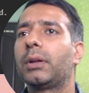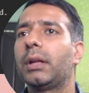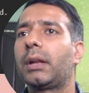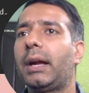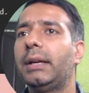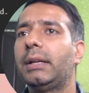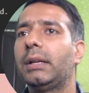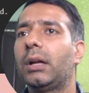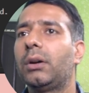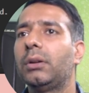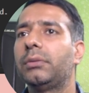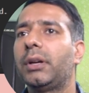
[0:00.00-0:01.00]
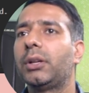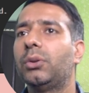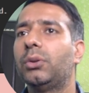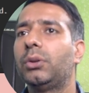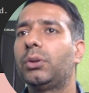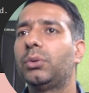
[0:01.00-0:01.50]
Okay. Right now, if
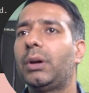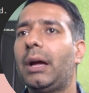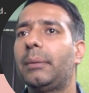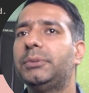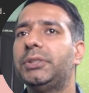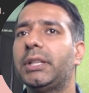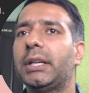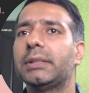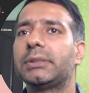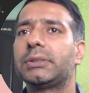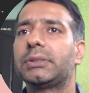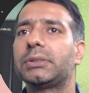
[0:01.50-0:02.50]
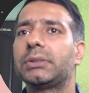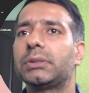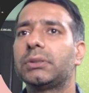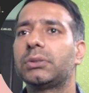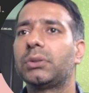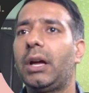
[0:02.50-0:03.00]
I go into
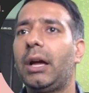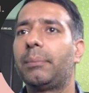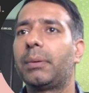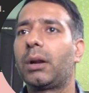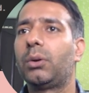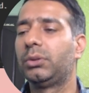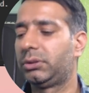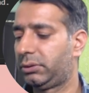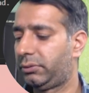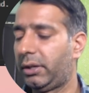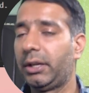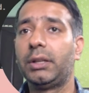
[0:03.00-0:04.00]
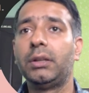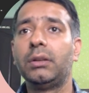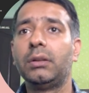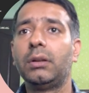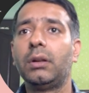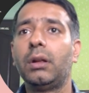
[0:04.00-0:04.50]
app.js, so app routes,
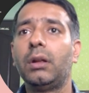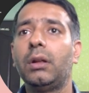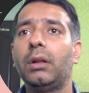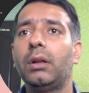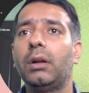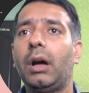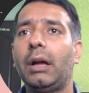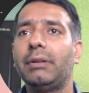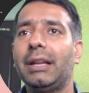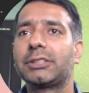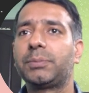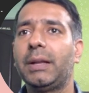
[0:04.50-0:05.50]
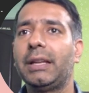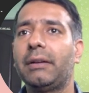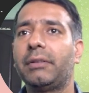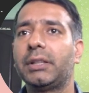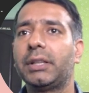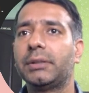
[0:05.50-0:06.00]
fine. I will
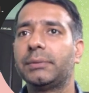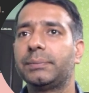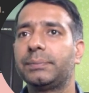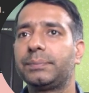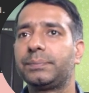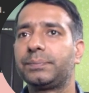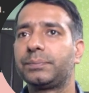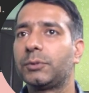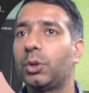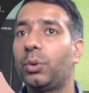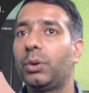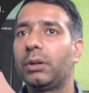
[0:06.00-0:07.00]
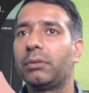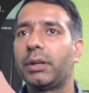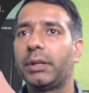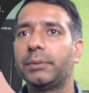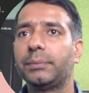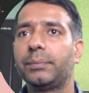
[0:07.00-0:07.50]
explain everything. Don't
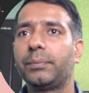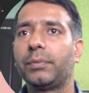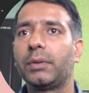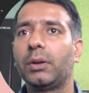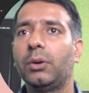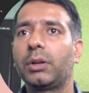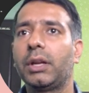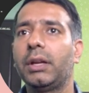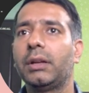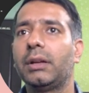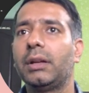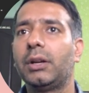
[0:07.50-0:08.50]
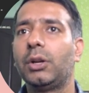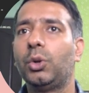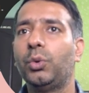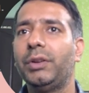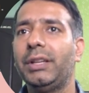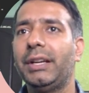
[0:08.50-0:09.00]
worry. Okay.
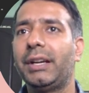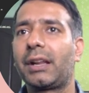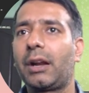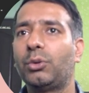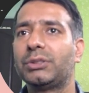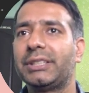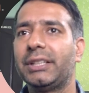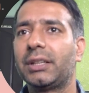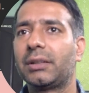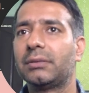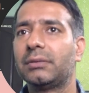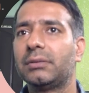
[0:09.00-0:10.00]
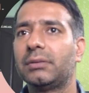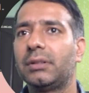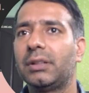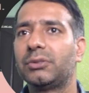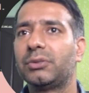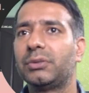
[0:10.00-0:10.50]
Do we need routes here?
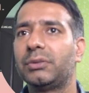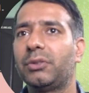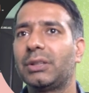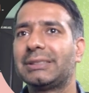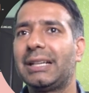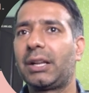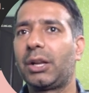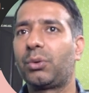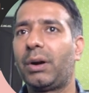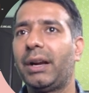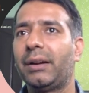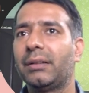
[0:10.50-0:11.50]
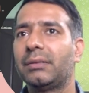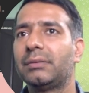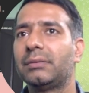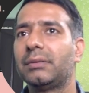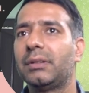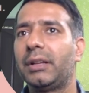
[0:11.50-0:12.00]
Was that required?
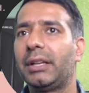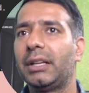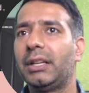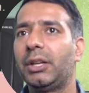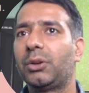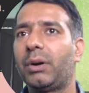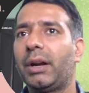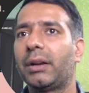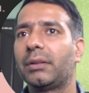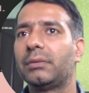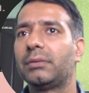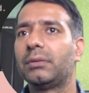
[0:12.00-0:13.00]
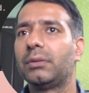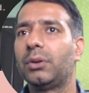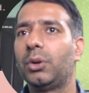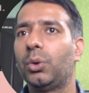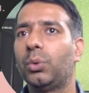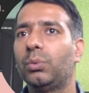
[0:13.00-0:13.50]
Really required?
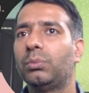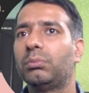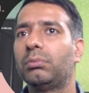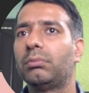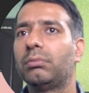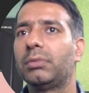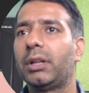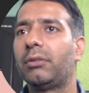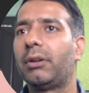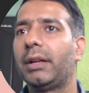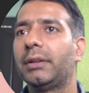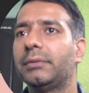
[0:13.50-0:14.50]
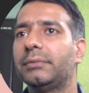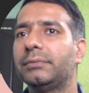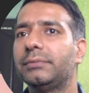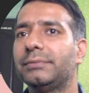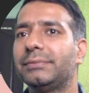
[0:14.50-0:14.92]
No. Then why?